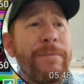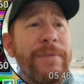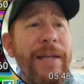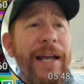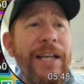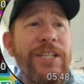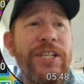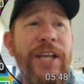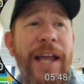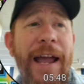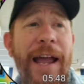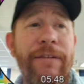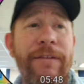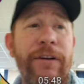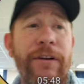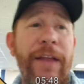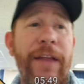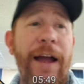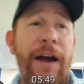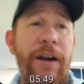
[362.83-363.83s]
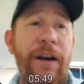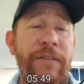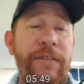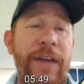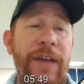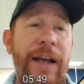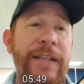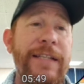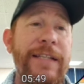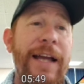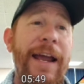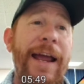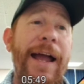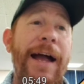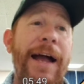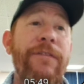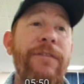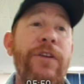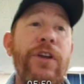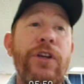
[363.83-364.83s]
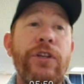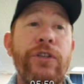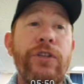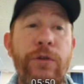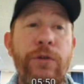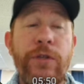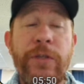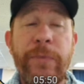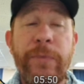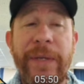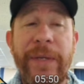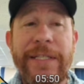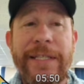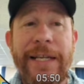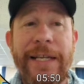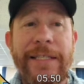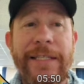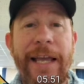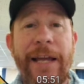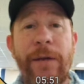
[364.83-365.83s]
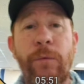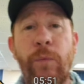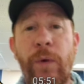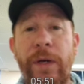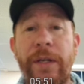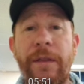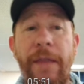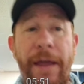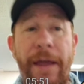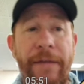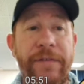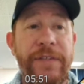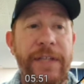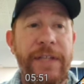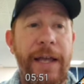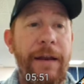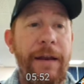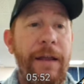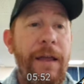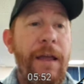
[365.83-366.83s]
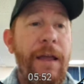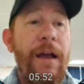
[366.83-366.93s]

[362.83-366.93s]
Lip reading: I actually have on the artifacts. I have 2 speed sets and 1 life set.